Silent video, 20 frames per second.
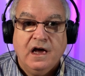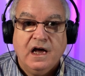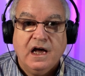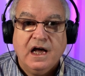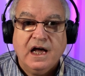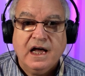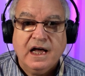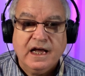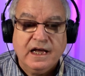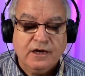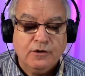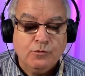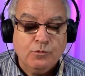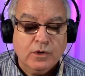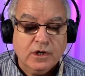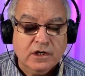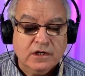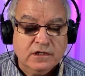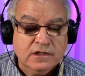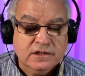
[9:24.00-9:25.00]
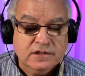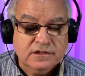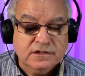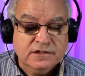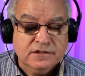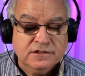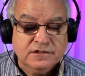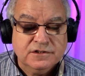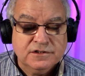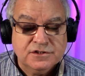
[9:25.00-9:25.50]
I
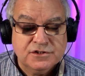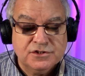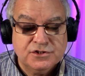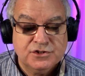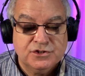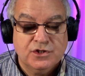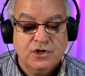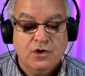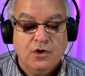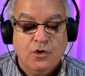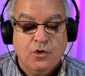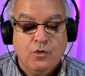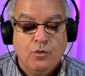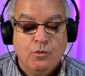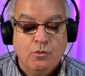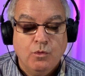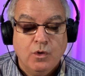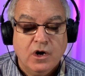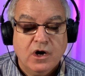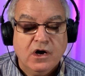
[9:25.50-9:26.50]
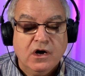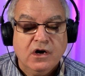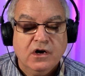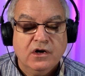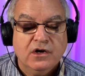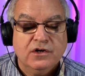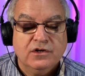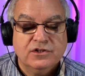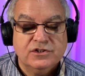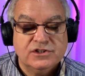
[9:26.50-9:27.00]
once
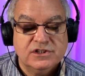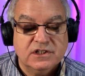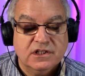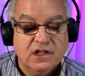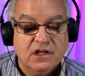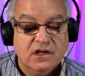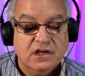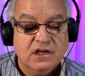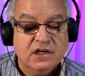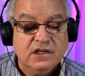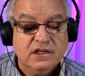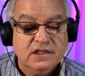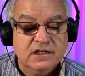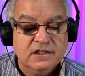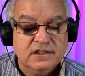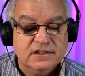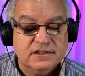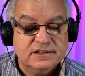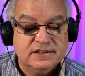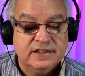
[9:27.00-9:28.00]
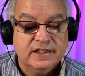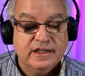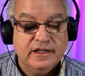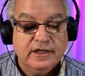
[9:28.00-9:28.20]
was lost,